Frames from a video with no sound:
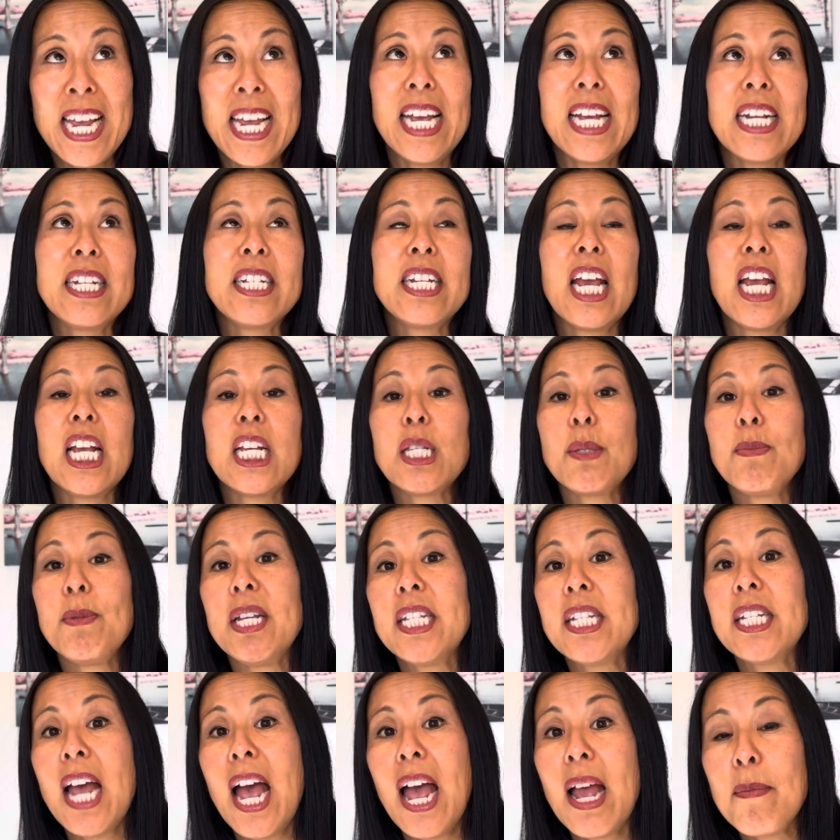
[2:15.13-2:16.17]
It takes
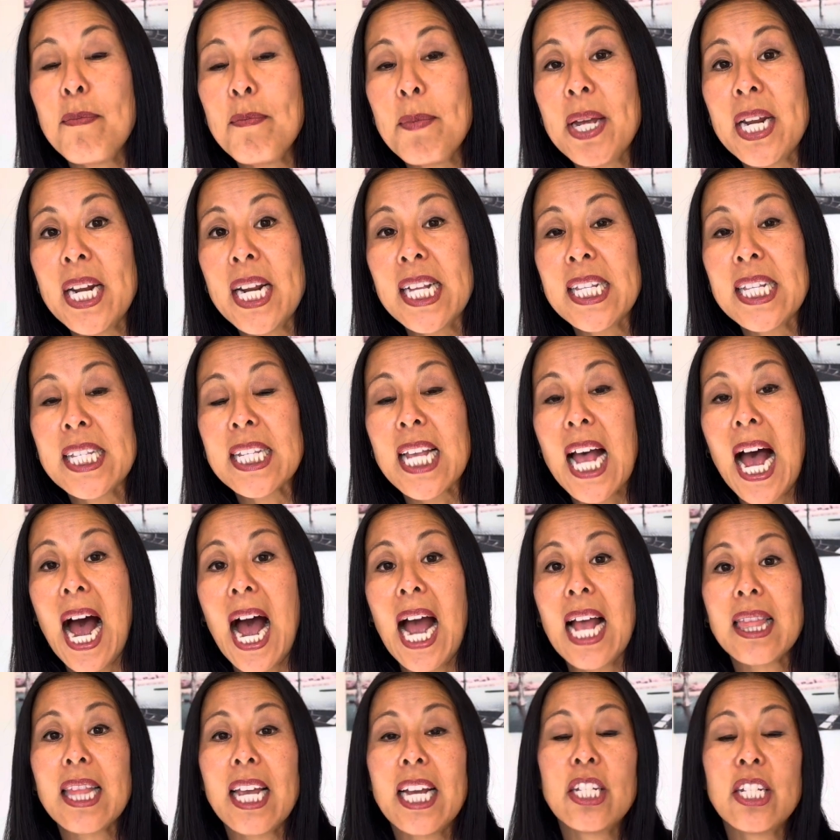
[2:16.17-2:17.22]
me 10 minutes.
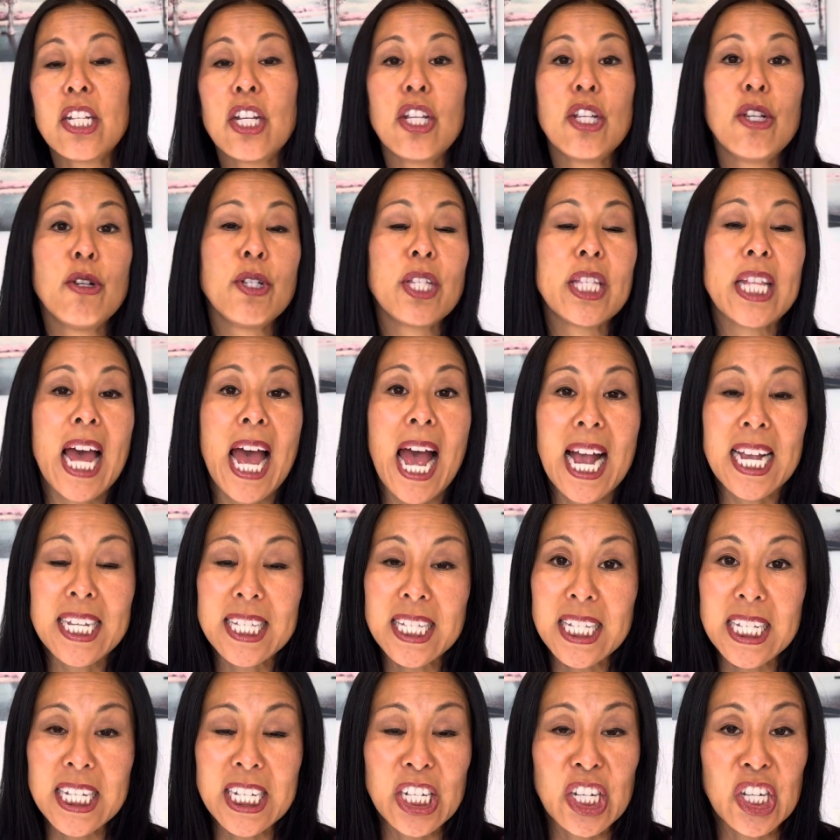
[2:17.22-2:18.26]
I like to use the
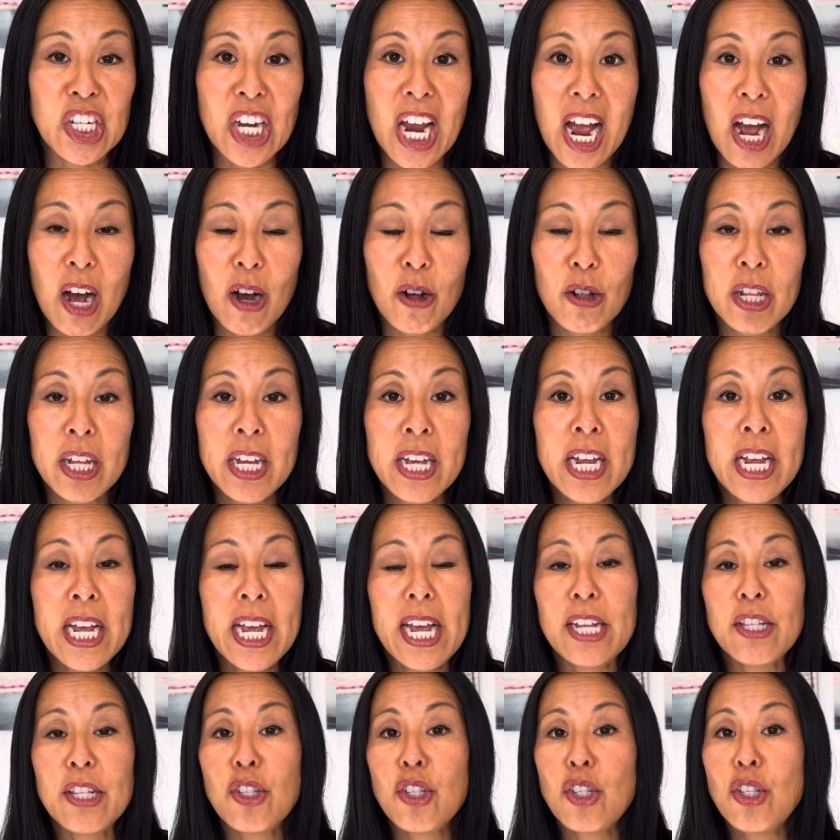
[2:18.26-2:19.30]
Essie gel.
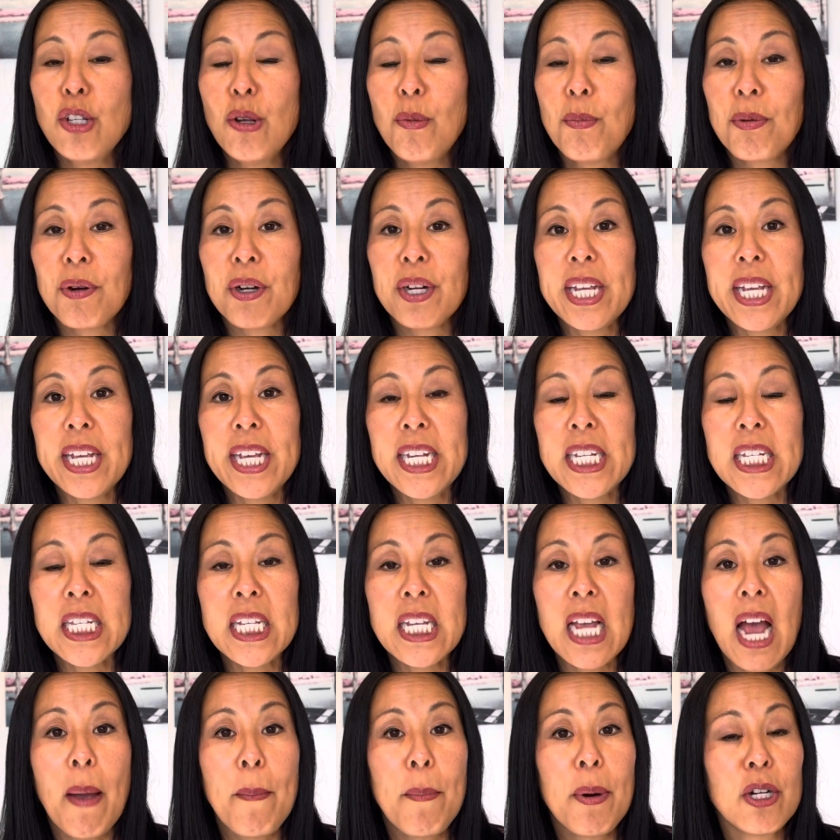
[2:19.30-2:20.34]
It's super
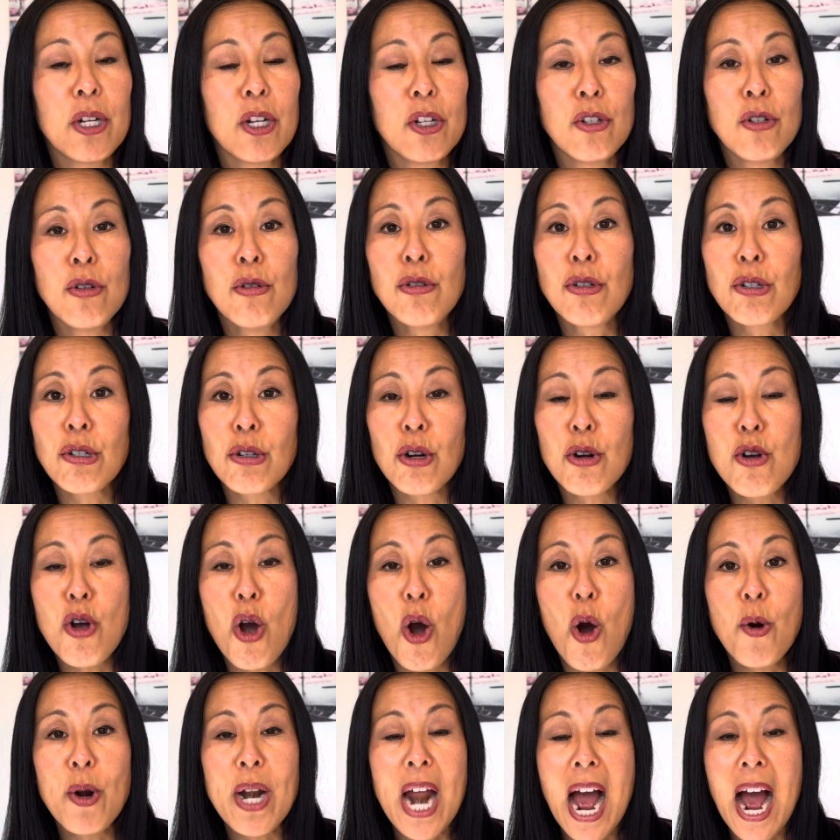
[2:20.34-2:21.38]
easy. I put a neutral
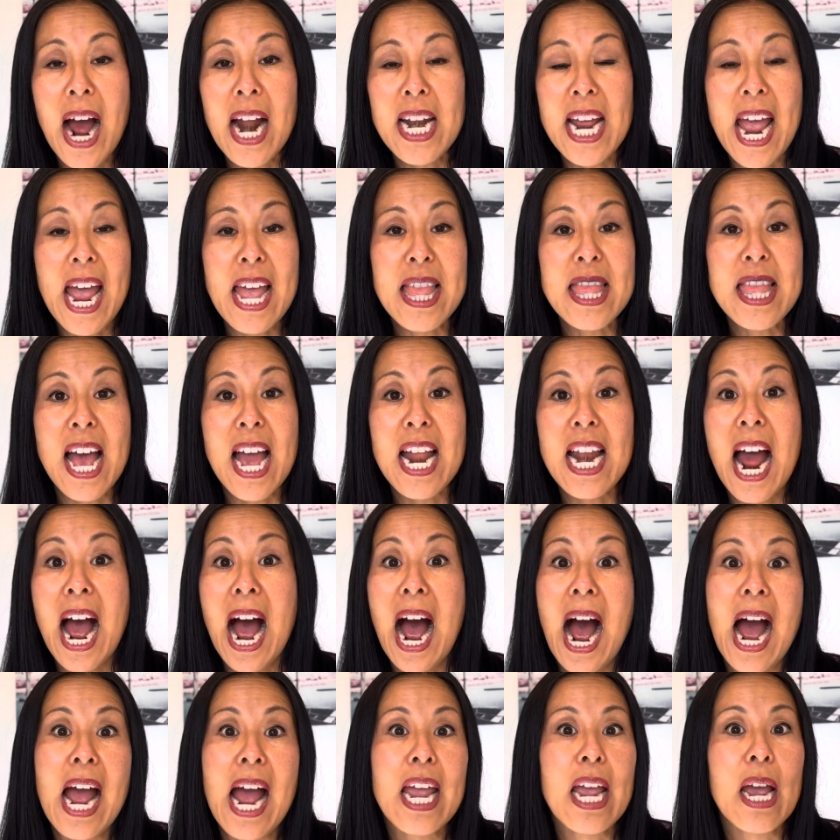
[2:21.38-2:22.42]
coat on and then
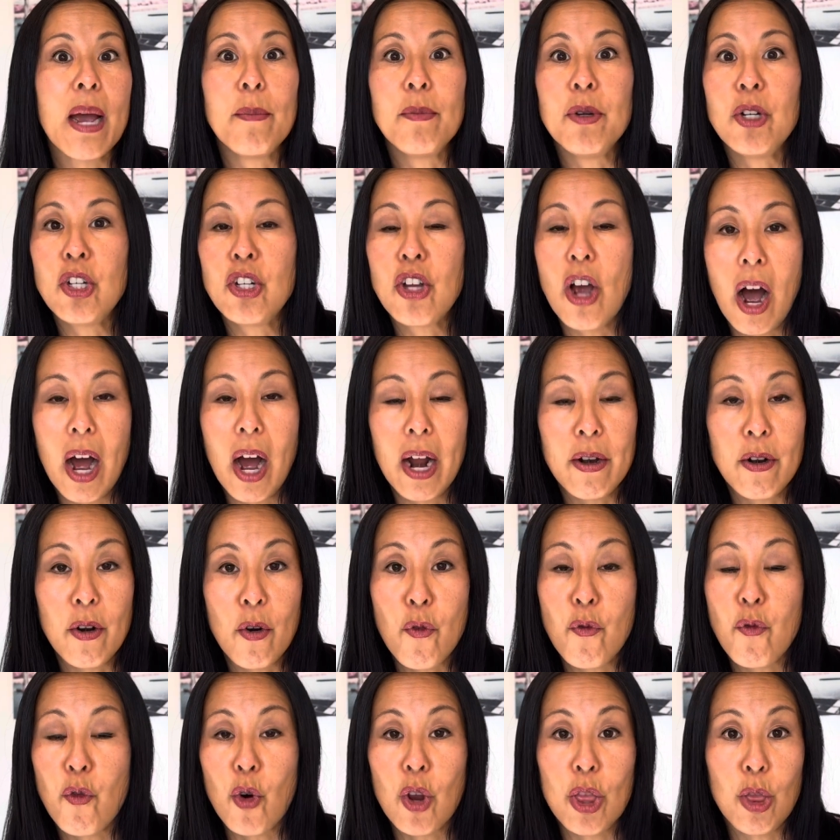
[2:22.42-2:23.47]
I am done
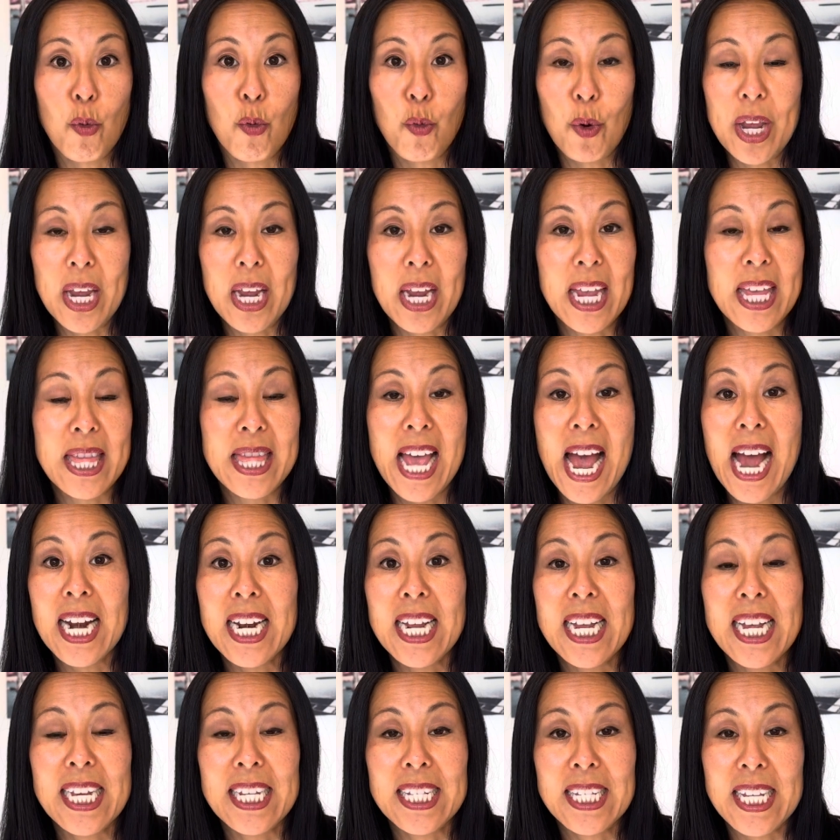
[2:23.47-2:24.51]
for the week and
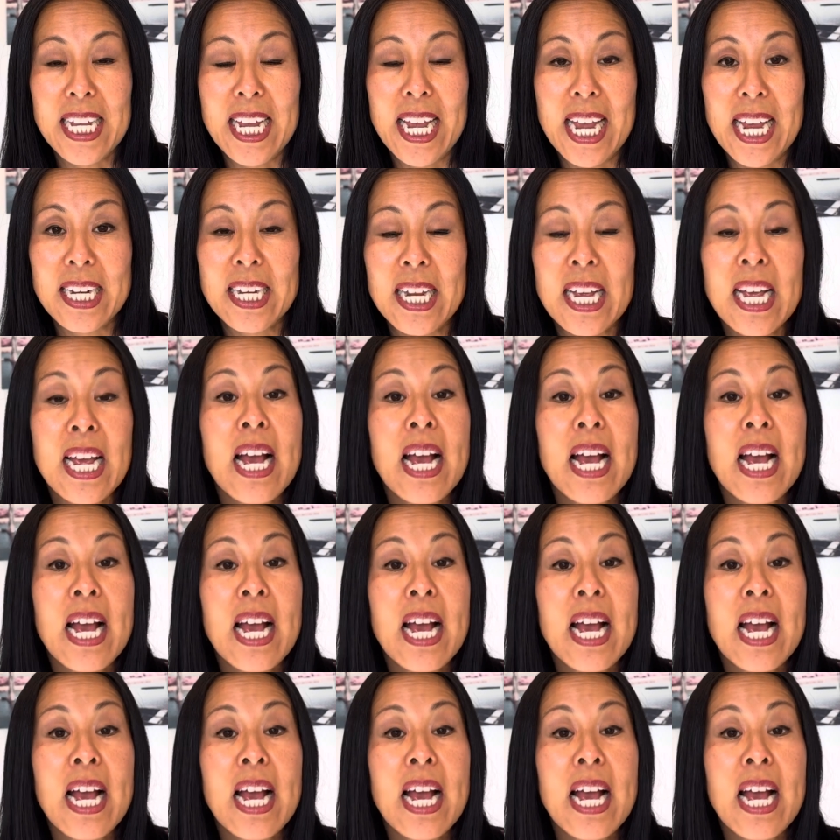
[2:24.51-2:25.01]
that is it.